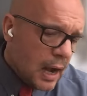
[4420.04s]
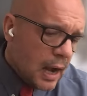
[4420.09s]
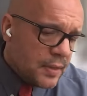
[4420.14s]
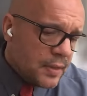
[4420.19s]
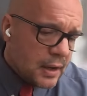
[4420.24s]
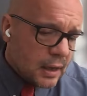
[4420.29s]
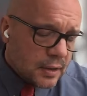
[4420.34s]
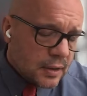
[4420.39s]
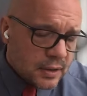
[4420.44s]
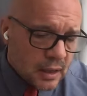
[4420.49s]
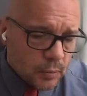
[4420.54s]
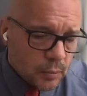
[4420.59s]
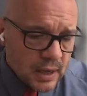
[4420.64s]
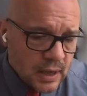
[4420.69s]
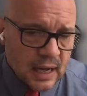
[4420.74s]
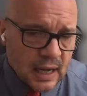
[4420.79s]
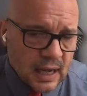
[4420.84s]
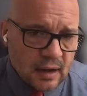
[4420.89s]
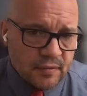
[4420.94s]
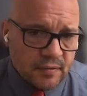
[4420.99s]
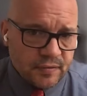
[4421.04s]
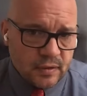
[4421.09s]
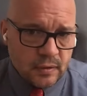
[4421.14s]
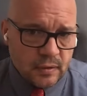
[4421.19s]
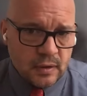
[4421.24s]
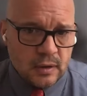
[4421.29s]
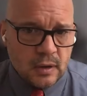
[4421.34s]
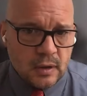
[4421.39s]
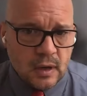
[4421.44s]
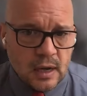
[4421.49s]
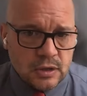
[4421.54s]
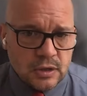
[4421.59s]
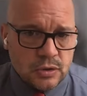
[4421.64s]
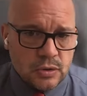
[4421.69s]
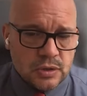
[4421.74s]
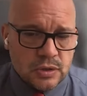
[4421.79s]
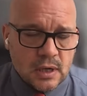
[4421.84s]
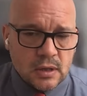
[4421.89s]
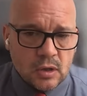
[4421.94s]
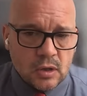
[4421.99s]
And then I think we have,
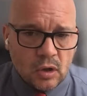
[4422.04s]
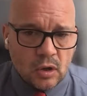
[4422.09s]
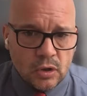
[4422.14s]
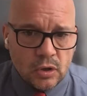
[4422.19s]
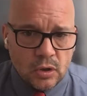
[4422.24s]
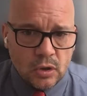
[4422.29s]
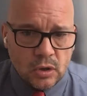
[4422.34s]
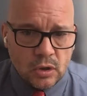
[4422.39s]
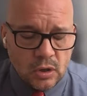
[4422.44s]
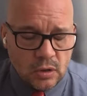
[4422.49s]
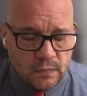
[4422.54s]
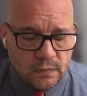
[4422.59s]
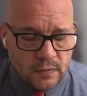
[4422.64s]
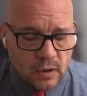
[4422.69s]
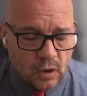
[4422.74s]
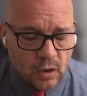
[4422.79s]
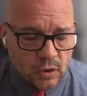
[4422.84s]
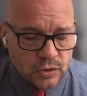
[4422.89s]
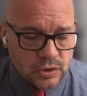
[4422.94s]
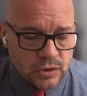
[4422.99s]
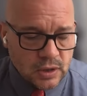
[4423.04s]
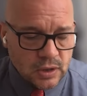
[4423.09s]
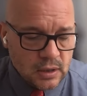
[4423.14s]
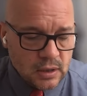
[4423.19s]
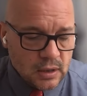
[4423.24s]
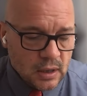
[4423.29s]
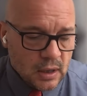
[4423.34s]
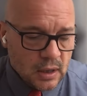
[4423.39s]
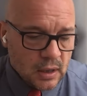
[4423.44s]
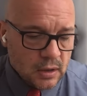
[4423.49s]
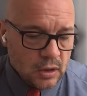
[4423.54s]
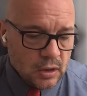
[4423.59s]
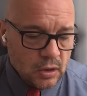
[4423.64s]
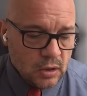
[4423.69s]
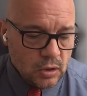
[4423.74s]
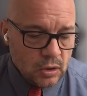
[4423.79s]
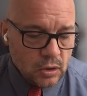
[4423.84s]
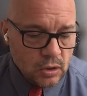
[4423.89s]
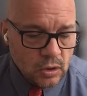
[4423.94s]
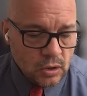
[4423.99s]
as you said, the Austin
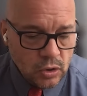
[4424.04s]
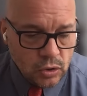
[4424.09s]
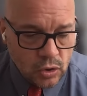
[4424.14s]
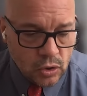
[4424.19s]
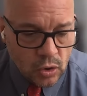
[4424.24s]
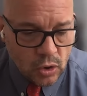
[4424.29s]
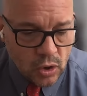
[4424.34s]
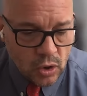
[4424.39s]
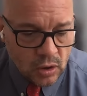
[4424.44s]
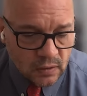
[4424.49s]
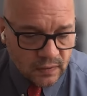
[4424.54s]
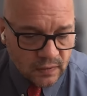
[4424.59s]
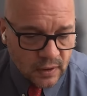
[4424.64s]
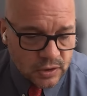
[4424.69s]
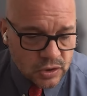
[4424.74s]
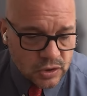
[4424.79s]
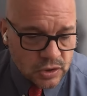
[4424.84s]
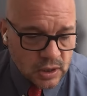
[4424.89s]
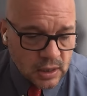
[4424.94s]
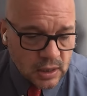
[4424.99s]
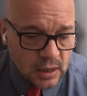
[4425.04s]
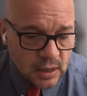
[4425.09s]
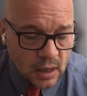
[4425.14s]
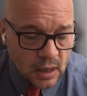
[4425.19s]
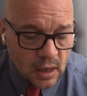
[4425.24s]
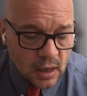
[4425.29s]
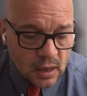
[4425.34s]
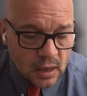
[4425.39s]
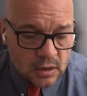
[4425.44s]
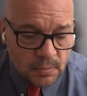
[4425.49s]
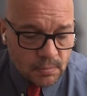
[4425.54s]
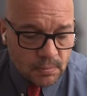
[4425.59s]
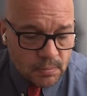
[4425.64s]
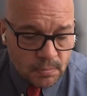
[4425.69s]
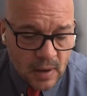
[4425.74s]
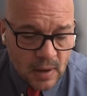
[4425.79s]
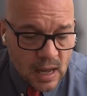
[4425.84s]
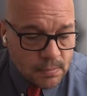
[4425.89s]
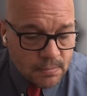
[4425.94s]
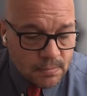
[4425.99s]
in the new university. So
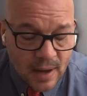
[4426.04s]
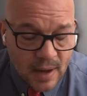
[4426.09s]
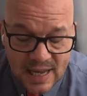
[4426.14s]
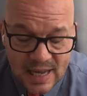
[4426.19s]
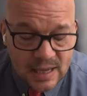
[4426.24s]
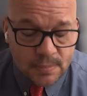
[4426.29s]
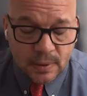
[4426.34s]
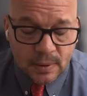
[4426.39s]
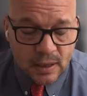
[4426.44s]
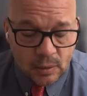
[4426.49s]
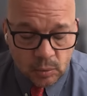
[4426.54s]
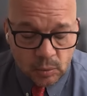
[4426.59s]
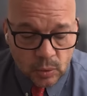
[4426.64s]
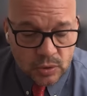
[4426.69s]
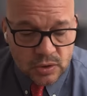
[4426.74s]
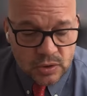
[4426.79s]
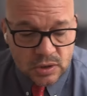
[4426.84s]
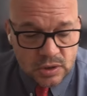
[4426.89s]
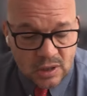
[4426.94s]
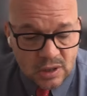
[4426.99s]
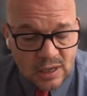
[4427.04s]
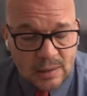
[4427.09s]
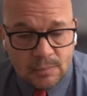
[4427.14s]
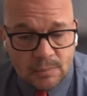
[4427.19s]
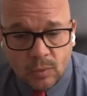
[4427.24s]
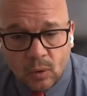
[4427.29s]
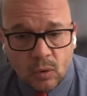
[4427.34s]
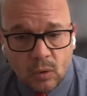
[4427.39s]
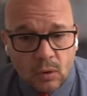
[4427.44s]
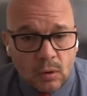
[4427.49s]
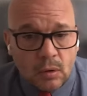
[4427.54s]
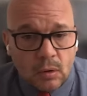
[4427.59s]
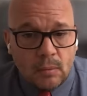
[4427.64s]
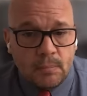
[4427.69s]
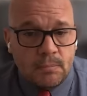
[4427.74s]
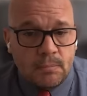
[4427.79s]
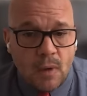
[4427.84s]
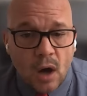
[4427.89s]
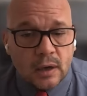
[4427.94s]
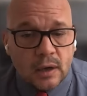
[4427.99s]
may, maybe we'll see more
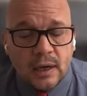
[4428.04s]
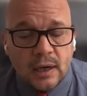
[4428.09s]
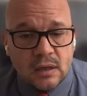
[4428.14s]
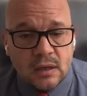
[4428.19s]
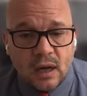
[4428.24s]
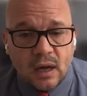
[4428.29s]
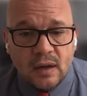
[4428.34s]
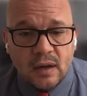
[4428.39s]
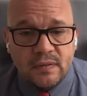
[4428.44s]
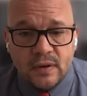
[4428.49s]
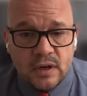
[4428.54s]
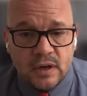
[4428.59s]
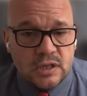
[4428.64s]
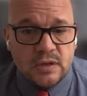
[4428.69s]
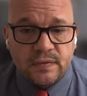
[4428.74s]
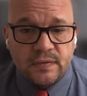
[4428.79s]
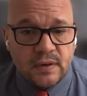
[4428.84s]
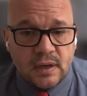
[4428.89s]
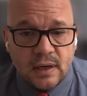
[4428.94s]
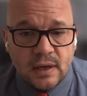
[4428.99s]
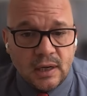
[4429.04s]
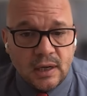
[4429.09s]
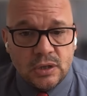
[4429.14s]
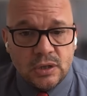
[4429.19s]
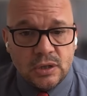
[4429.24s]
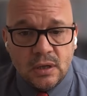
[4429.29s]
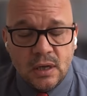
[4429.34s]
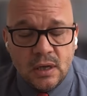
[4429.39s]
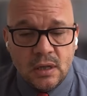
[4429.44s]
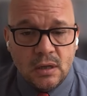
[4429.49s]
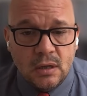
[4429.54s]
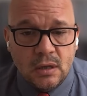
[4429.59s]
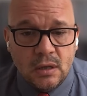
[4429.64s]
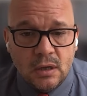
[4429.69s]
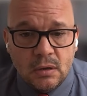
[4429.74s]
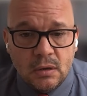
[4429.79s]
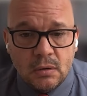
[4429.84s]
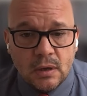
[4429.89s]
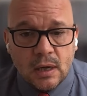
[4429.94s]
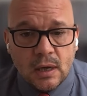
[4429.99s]
market diversification in
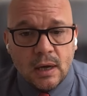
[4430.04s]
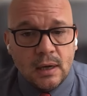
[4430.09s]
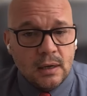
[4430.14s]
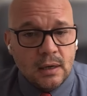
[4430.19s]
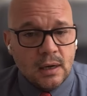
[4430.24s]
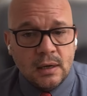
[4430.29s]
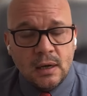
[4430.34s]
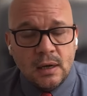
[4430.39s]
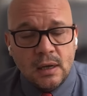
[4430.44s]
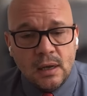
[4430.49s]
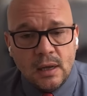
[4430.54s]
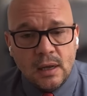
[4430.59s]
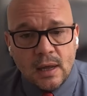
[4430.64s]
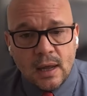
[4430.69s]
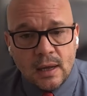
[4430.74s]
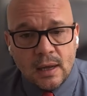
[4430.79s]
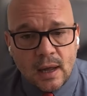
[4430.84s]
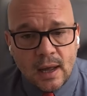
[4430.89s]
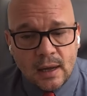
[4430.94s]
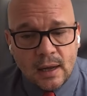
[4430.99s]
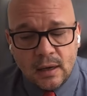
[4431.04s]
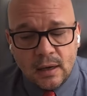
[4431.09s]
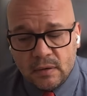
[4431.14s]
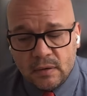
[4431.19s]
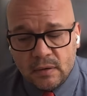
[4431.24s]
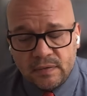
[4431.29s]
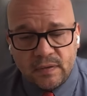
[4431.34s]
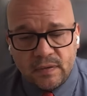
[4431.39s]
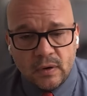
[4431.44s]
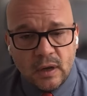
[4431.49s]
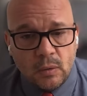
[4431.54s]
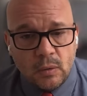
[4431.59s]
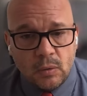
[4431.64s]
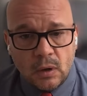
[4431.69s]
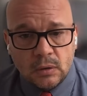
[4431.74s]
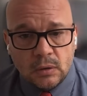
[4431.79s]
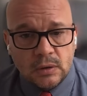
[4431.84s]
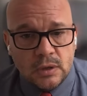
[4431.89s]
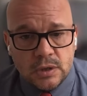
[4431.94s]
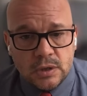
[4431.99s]
the U K and in the Anglophonic
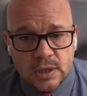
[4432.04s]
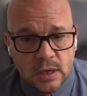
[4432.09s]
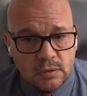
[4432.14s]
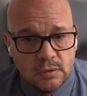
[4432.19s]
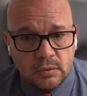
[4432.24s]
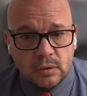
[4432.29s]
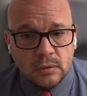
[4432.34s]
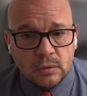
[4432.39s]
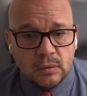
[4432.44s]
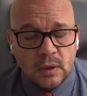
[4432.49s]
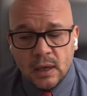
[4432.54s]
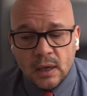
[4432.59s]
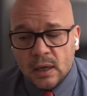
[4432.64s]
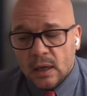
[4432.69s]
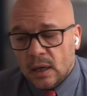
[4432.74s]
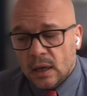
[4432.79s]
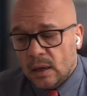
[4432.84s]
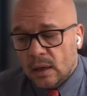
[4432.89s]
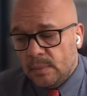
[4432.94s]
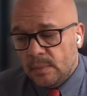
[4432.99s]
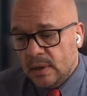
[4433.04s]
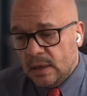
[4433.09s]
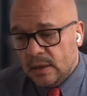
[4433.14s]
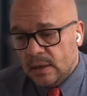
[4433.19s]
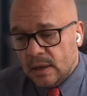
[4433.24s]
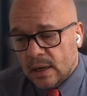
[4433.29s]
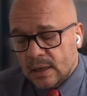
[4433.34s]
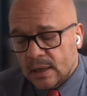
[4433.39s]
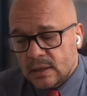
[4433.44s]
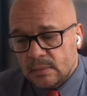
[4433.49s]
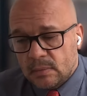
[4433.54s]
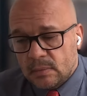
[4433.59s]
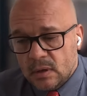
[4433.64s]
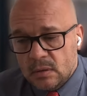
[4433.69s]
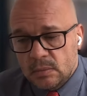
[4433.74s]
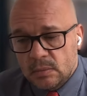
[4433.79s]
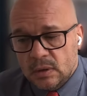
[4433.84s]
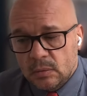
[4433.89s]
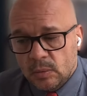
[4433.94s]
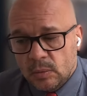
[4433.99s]
world in general. I mean, at the
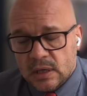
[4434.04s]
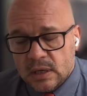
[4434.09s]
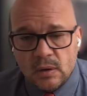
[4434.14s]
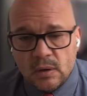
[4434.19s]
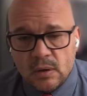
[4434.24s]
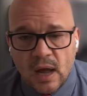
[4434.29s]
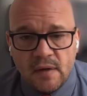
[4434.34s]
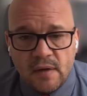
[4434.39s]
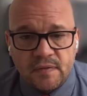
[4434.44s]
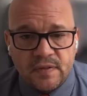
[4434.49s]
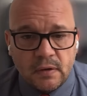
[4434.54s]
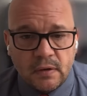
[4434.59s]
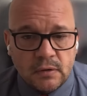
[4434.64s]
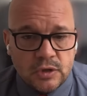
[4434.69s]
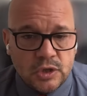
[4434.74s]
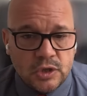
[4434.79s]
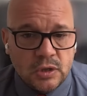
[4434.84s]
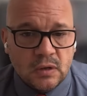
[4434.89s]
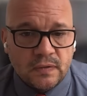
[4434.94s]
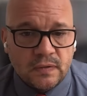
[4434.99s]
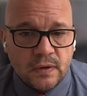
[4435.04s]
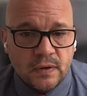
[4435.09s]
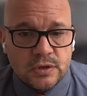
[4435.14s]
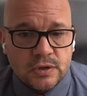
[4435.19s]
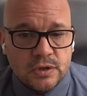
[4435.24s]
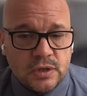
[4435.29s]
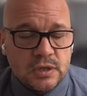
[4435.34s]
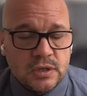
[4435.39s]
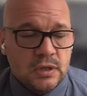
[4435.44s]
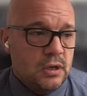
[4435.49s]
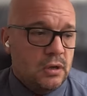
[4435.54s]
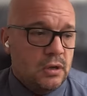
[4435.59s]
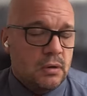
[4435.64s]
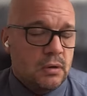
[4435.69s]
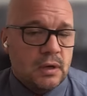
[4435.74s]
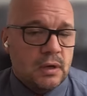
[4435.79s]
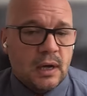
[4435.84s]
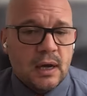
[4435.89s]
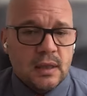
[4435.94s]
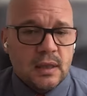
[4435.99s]
moment, we do have various universities in the
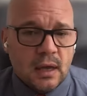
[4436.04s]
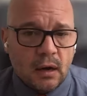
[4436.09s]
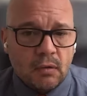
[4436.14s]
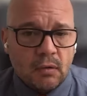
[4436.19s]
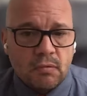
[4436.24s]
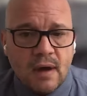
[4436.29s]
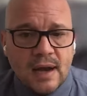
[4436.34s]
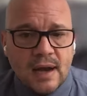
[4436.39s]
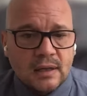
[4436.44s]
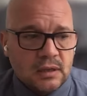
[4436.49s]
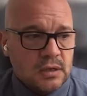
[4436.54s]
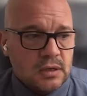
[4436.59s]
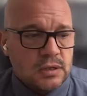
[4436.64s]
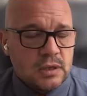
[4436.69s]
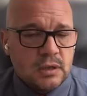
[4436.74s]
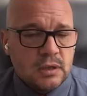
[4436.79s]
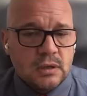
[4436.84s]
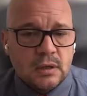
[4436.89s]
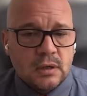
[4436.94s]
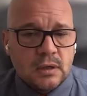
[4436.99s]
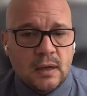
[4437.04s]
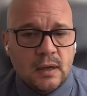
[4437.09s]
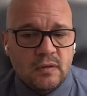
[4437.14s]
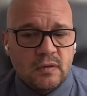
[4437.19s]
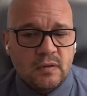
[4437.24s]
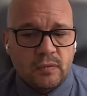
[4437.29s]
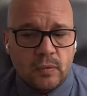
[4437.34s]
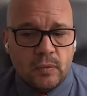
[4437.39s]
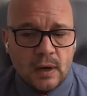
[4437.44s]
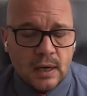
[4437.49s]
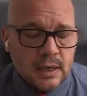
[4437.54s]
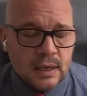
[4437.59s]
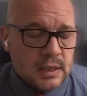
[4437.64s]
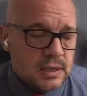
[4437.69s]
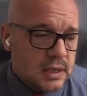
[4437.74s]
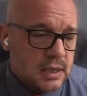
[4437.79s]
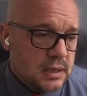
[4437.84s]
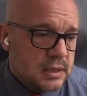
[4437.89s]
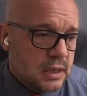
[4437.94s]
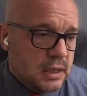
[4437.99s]
U K that are ranked in certain kinds of
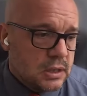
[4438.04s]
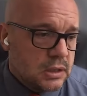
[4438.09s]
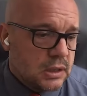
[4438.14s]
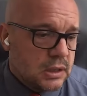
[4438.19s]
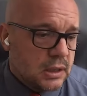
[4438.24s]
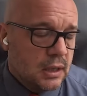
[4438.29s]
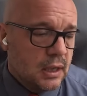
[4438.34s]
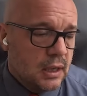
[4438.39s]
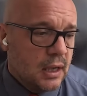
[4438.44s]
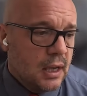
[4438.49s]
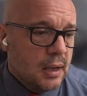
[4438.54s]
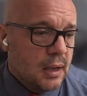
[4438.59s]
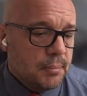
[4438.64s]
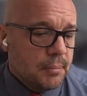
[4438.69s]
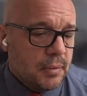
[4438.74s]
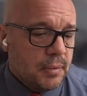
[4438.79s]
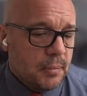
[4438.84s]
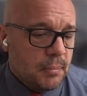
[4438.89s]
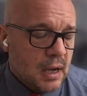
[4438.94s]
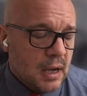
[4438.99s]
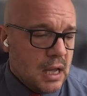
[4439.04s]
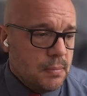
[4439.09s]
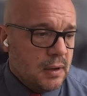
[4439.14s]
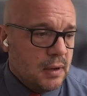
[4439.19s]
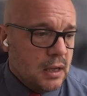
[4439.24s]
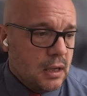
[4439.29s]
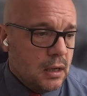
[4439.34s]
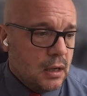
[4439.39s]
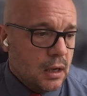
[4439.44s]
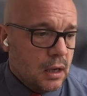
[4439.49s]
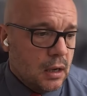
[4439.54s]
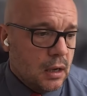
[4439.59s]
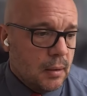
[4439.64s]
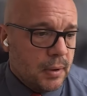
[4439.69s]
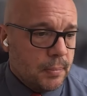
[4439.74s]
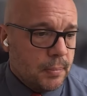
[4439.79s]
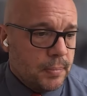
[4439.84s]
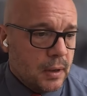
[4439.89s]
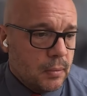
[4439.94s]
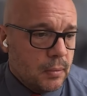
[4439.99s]
ways, et cetera. But maybe,
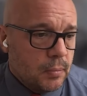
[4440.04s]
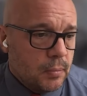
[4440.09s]
uh, but,